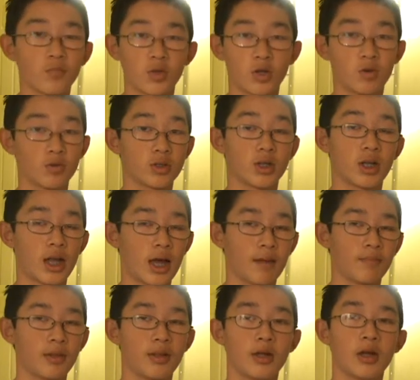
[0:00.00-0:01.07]
you know what's gonna
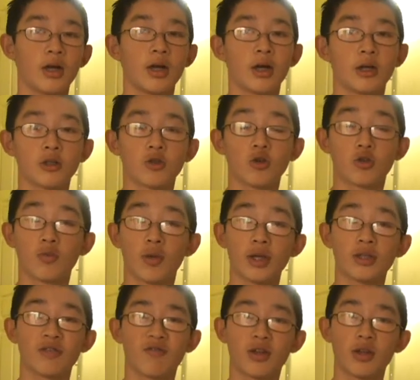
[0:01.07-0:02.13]
happen. So to
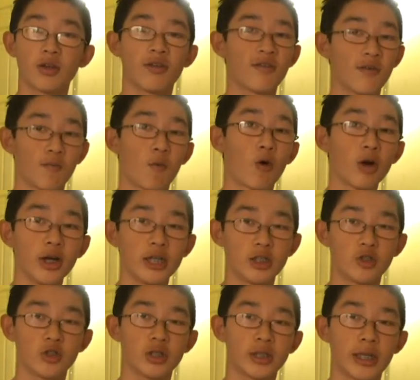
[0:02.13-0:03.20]
make this video even more
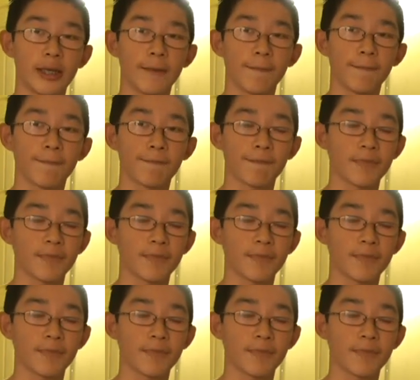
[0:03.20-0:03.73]
interesting,